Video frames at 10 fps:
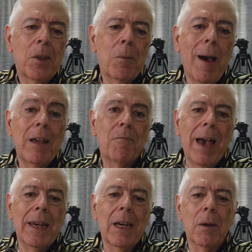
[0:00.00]
You might
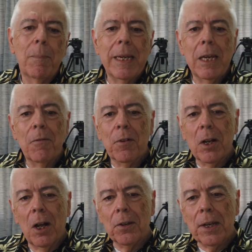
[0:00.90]
find it a bit
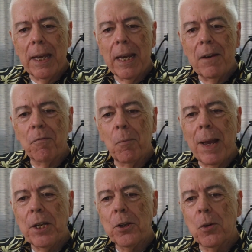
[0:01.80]
difficult to get
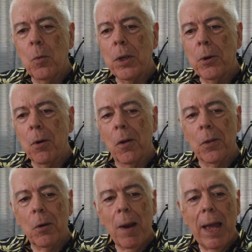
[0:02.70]
information when you're
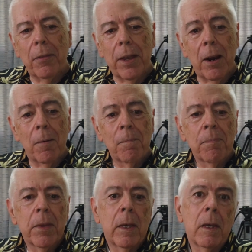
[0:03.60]
on the ground there.
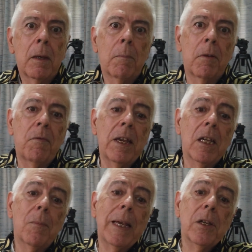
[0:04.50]
But
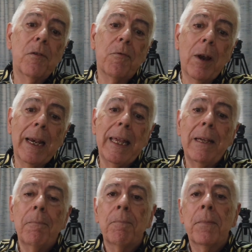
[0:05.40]
Vietnamese are
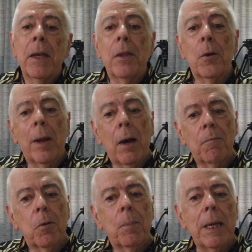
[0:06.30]
friendly and they're
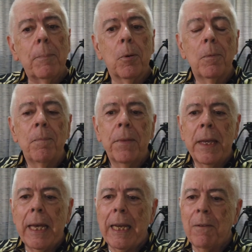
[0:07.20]
helpful people,
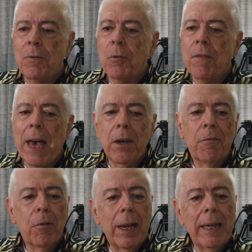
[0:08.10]
and if you find
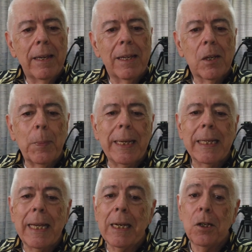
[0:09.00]
a friend that
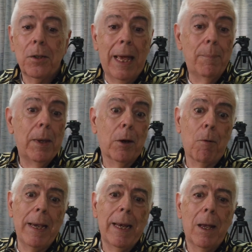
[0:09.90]
speaks English, that'd be a
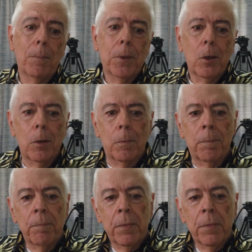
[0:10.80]
great help too.